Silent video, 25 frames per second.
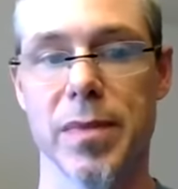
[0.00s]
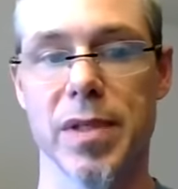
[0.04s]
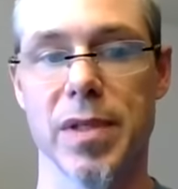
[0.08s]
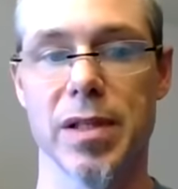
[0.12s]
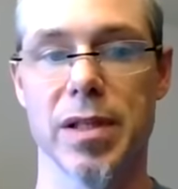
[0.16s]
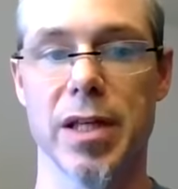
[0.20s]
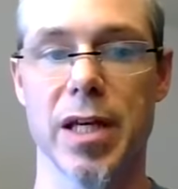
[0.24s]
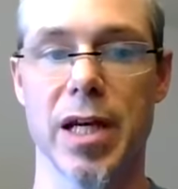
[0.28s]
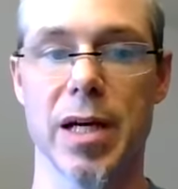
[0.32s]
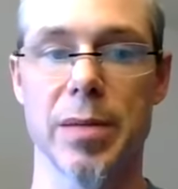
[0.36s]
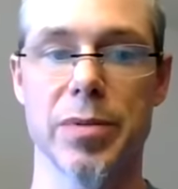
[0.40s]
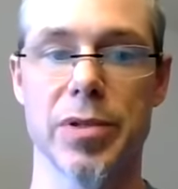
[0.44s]

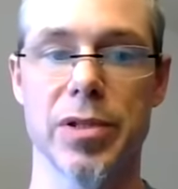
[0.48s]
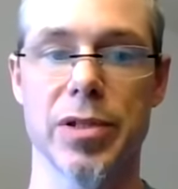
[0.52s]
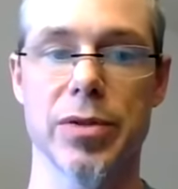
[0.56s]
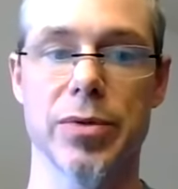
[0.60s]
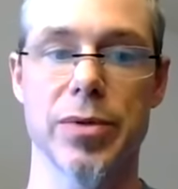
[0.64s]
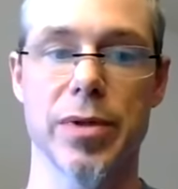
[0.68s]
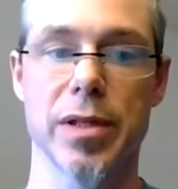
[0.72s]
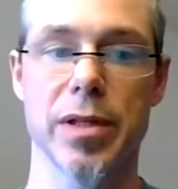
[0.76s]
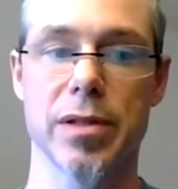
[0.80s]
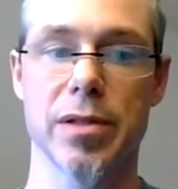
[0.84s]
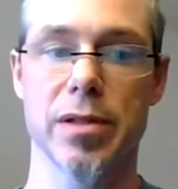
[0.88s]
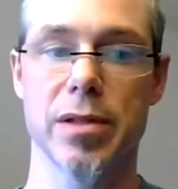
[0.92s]

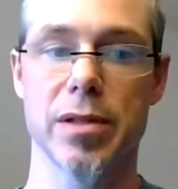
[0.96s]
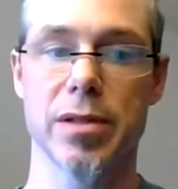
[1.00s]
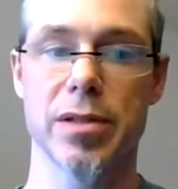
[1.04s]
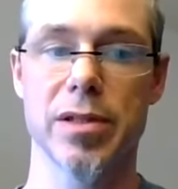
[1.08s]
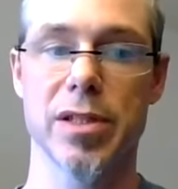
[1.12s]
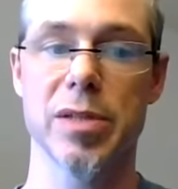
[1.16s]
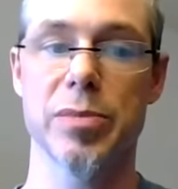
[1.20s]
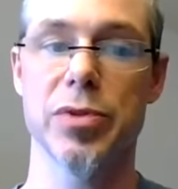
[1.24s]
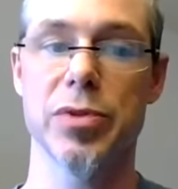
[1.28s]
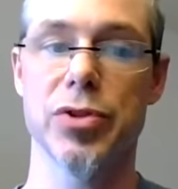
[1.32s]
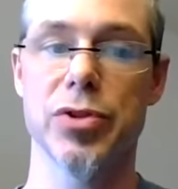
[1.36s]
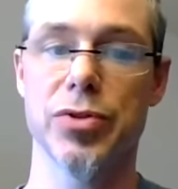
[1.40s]
encapsulate the
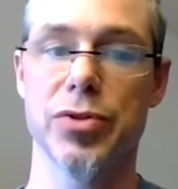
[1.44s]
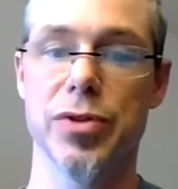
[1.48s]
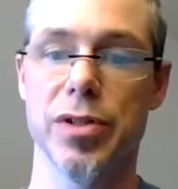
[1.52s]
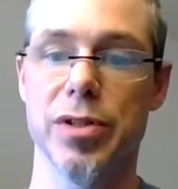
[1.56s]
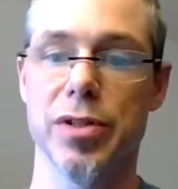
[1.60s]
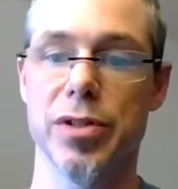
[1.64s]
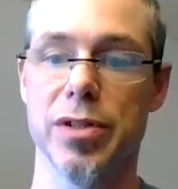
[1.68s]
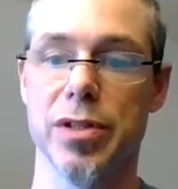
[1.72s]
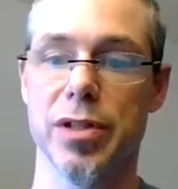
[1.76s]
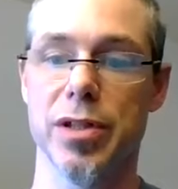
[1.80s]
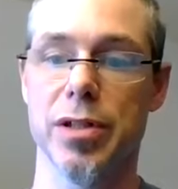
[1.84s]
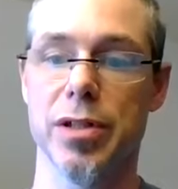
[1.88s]

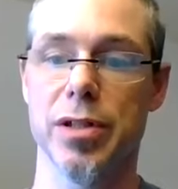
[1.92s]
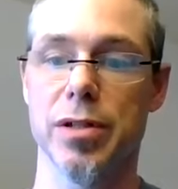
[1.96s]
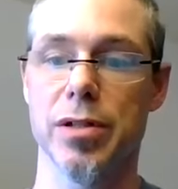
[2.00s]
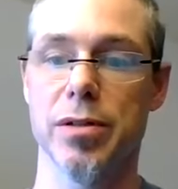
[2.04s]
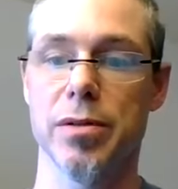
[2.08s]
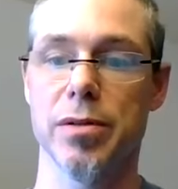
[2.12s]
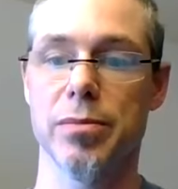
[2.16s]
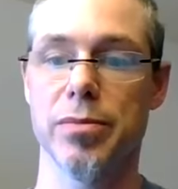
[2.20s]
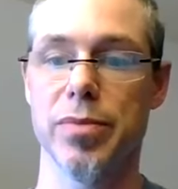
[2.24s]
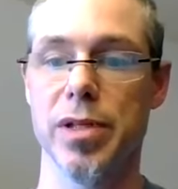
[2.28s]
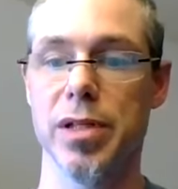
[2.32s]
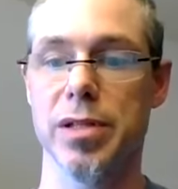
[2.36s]
symmetries that
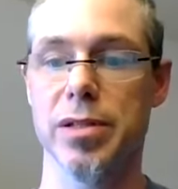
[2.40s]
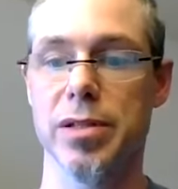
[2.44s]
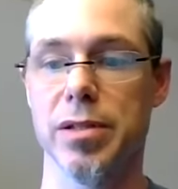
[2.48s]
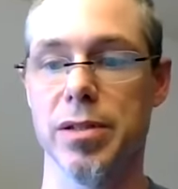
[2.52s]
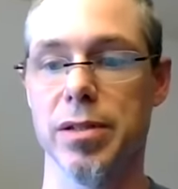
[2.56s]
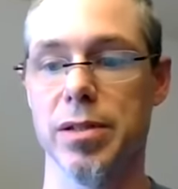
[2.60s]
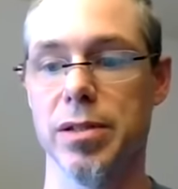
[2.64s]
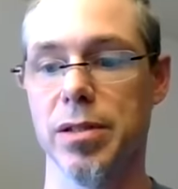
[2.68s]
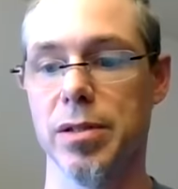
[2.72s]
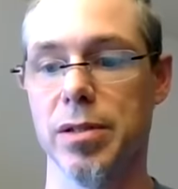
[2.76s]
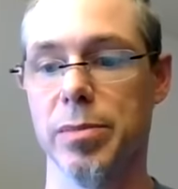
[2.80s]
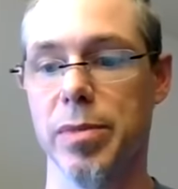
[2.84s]
are
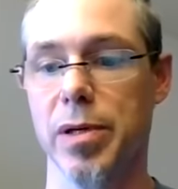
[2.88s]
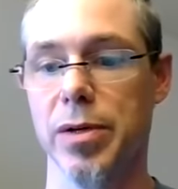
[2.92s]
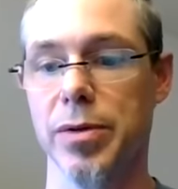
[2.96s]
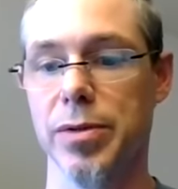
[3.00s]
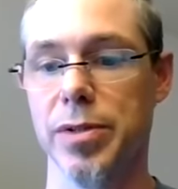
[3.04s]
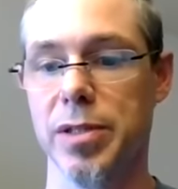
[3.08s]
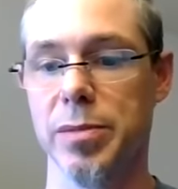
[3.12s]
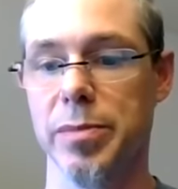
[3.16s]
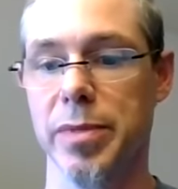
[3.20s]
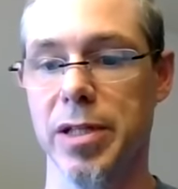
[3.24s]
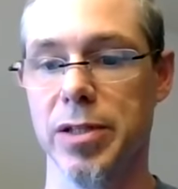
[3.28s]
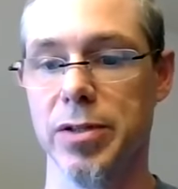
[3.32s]
present in the
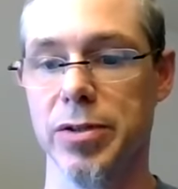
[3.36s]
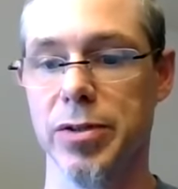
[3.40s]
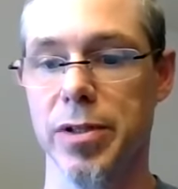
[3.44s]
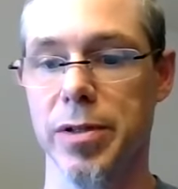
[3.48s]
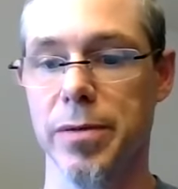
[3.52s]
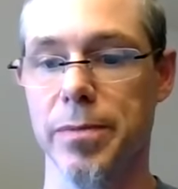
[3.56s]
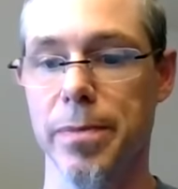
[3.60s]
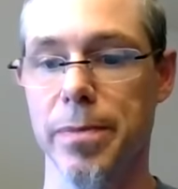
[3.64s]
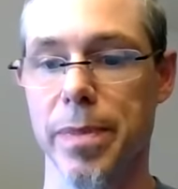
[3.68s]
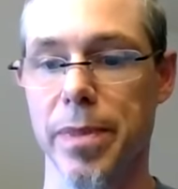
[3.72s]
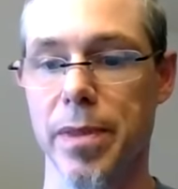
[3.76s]
polyspectra.